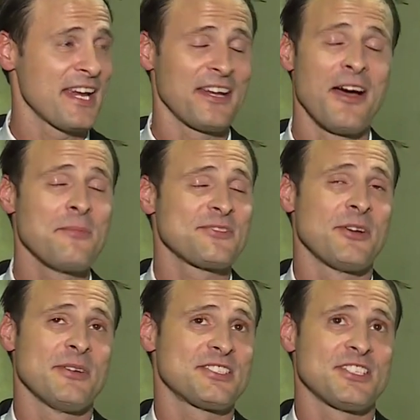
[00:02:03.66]
hanging
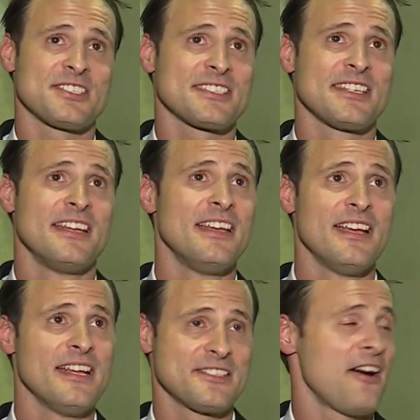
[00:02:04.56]
up, so it's just,
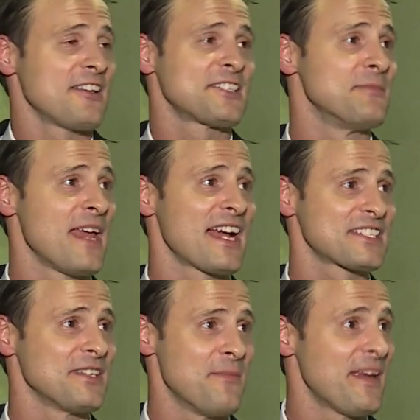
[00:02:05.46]
it's awesome to
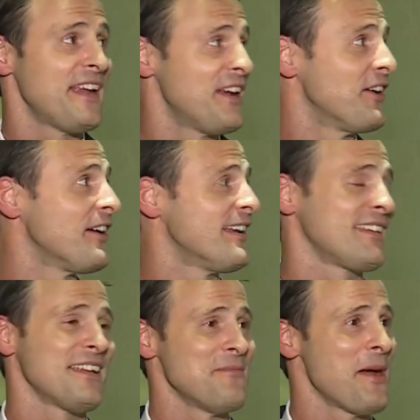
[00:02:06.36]
actually be here
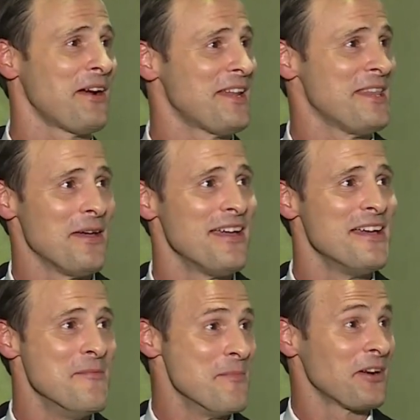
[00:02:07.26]
and get married in the
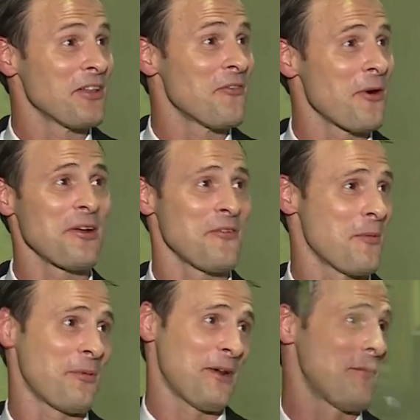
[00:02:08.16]
middle of one
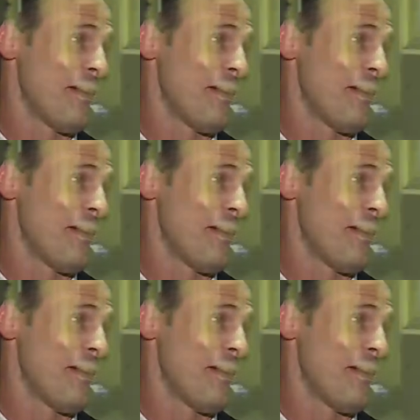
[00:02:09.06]
of them. The